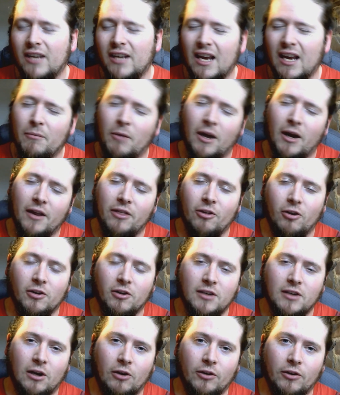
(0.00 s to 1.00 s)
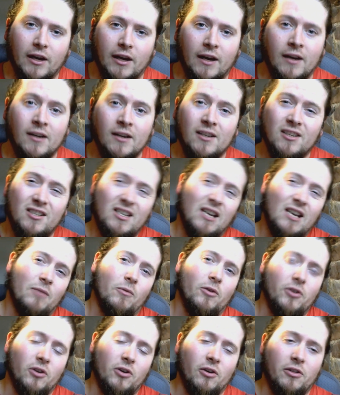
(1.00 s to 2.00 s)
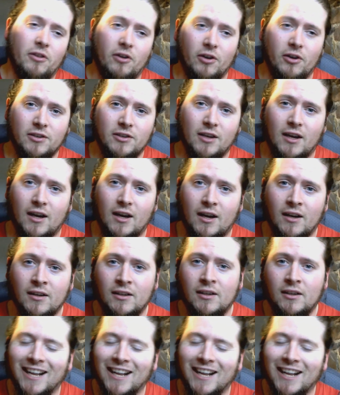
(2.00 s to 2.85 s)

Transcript: getting my thoughts out there, seeing what your thoughts are.